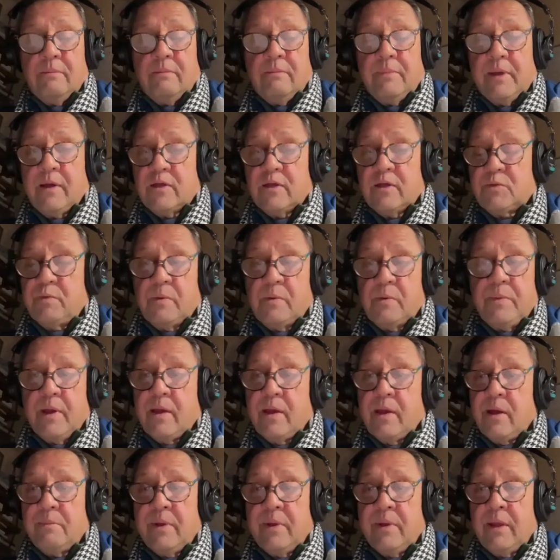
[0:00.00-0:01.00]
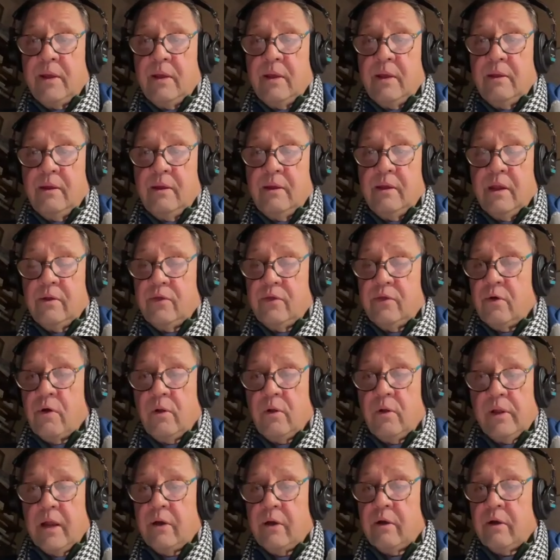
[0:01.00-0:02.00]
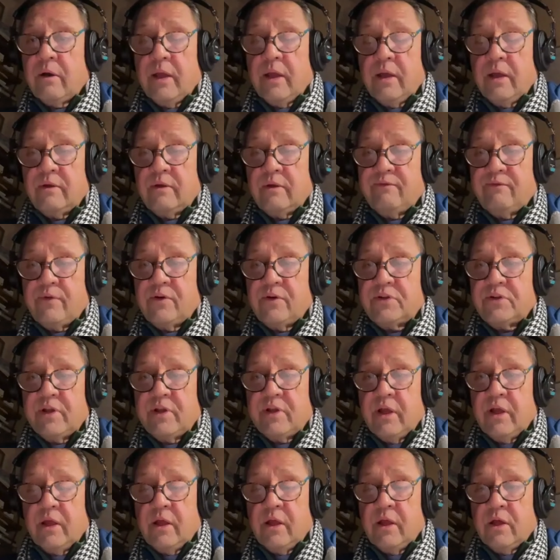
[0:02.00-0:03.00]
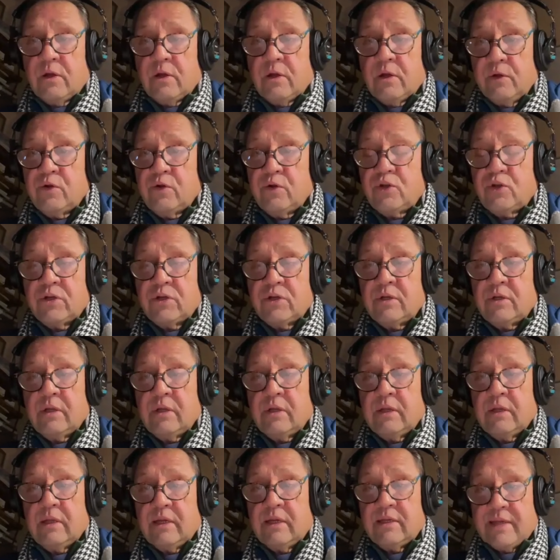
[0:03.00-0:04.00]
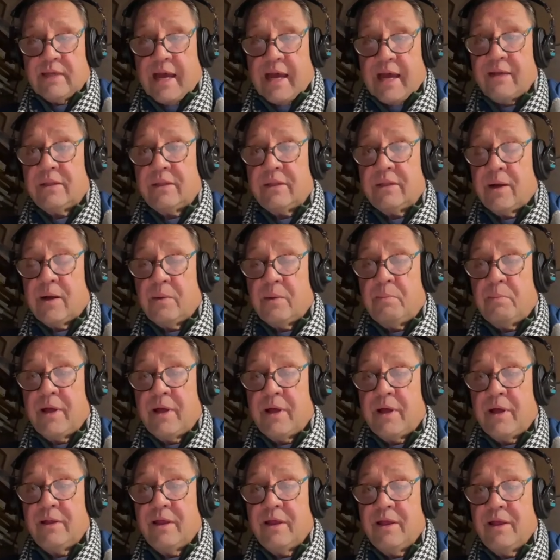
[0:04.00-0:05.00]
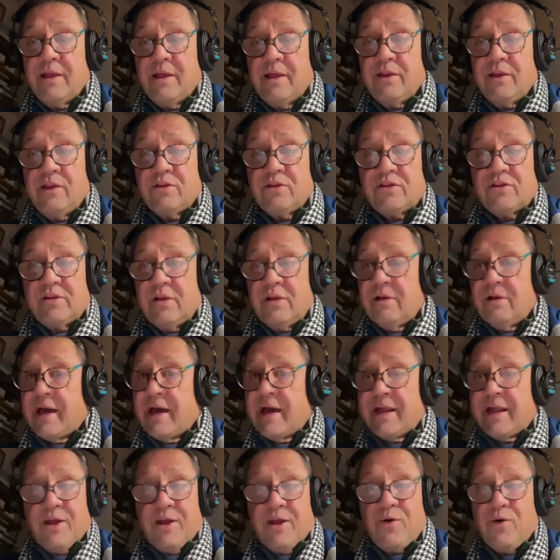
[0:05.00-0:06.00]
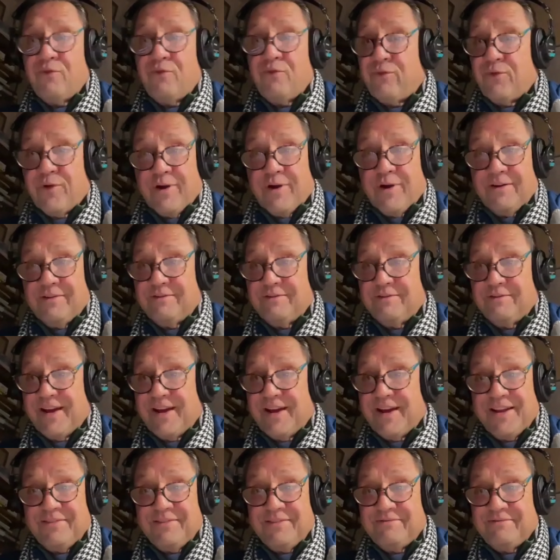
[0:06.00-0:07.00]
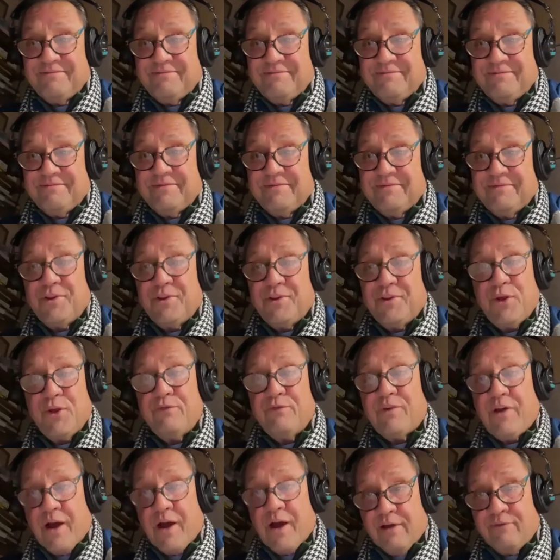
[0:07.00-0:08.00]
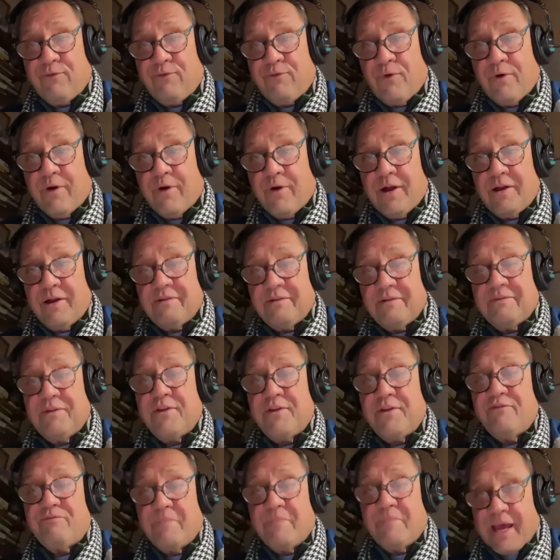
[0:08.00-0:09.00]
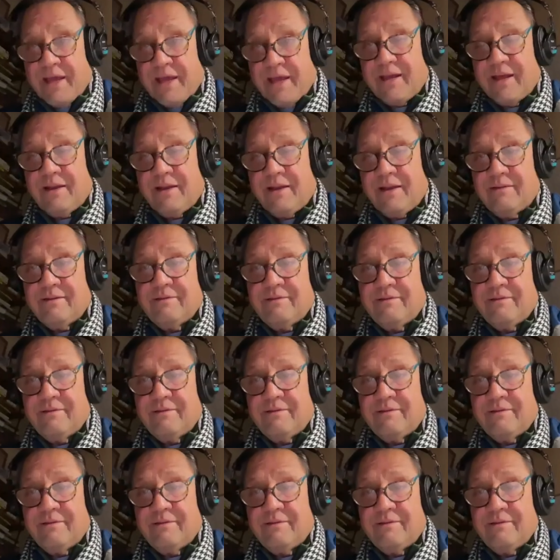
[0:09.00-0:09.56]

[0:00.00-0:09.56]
Because we're becoming, you know, the whole area of diversity and inclusion is out there, but you still got to go for it, right? You've gone for it. You've made it.